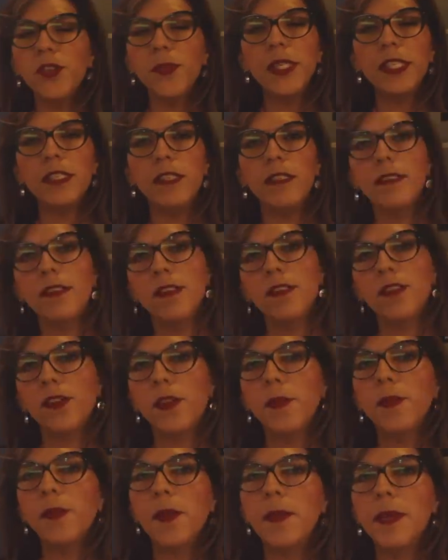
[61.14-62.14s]
B T Center
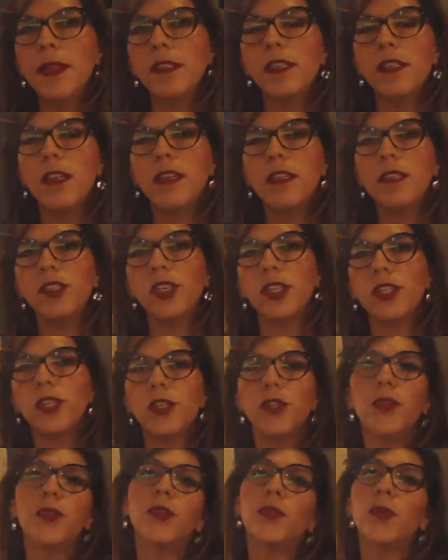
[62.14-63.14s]
implemented
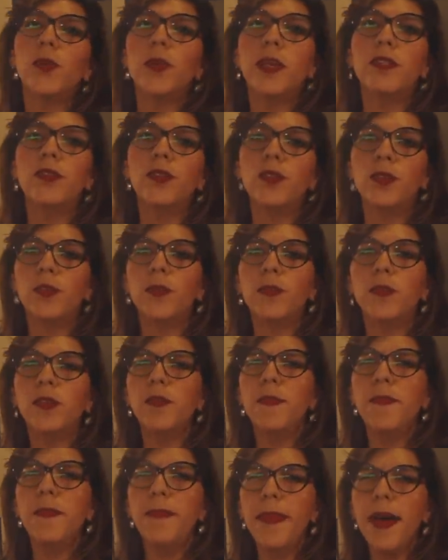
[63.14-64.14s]
gender-neutral restrooms
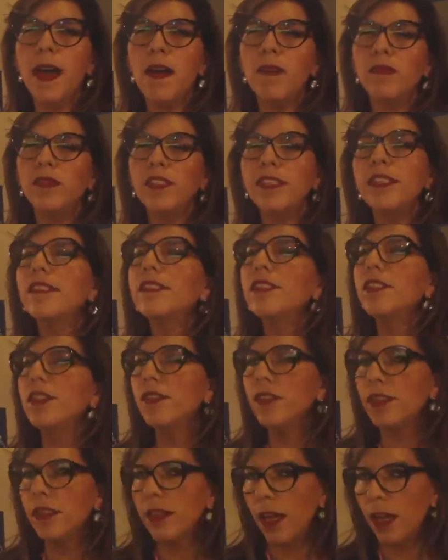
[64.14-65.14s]
about six
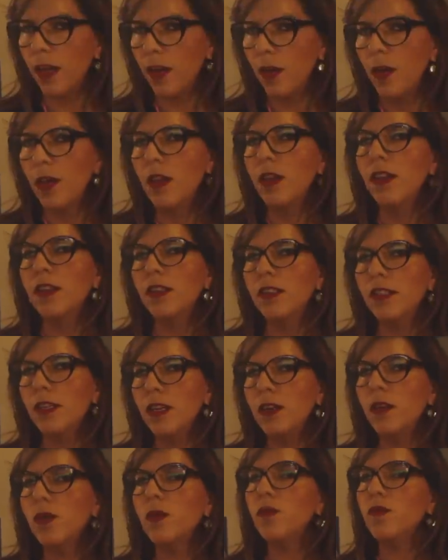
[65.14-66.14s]
years ago,
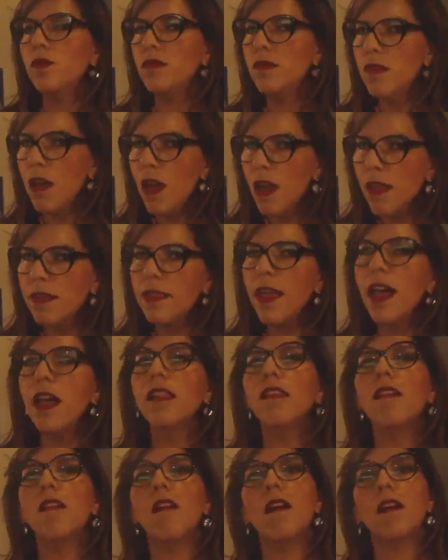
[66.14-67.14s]
so not
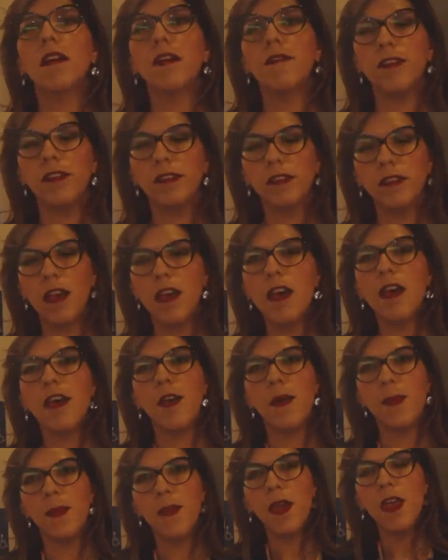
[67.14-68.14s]
that long of a
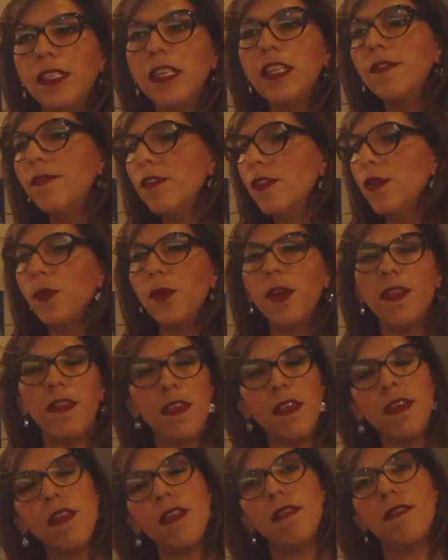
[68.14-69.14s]
time. Even
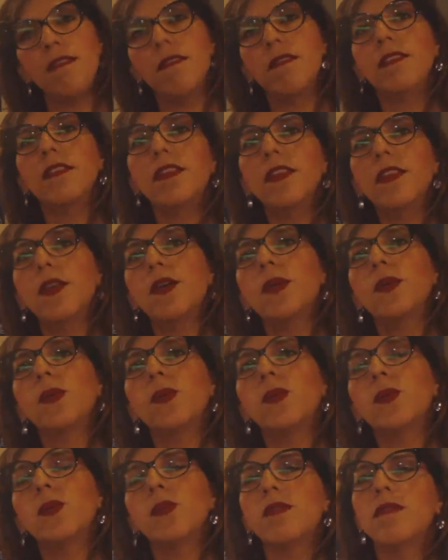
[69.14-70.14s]
within, you
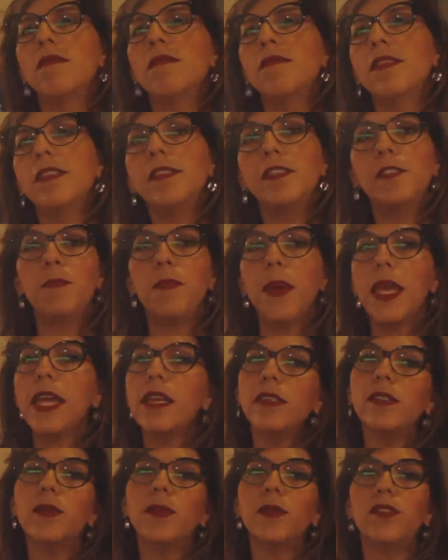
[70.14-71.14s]
know, this
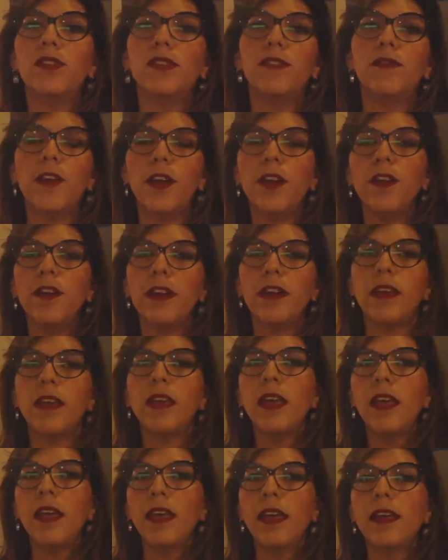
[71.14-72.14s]
space, which is very
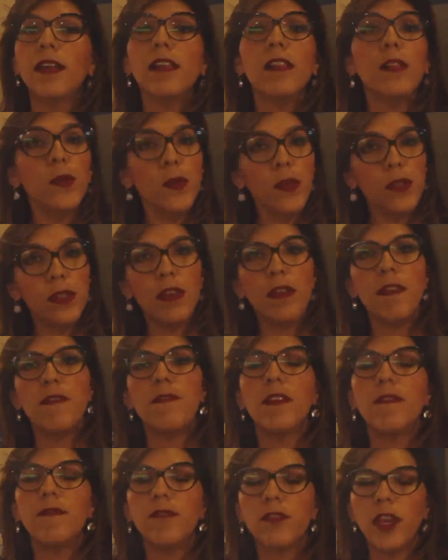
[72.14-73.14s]
inclusive
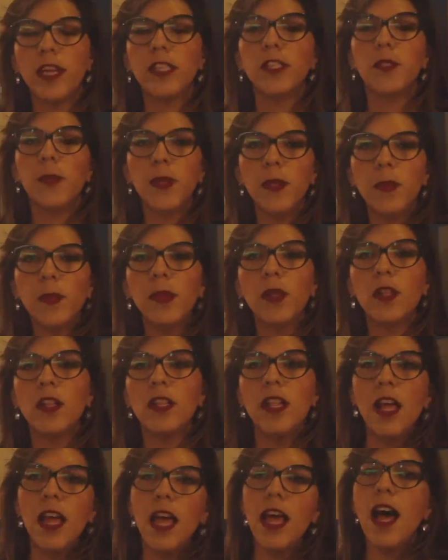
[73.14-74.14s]
of trans
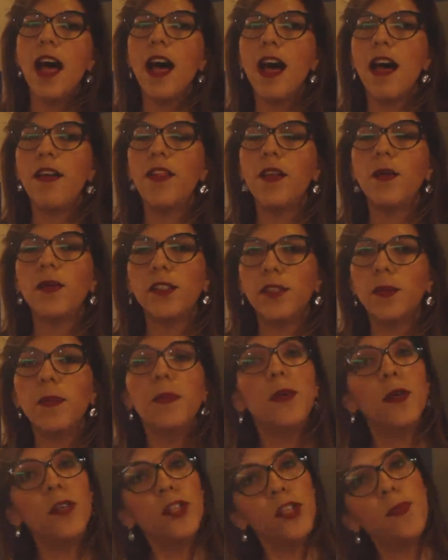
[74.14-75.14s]
people, uh, there was some
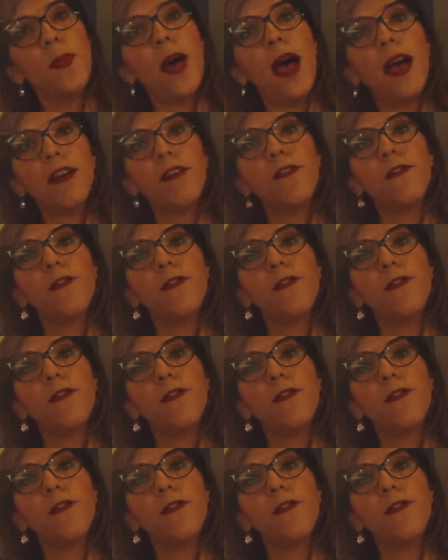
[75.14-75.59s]
pushback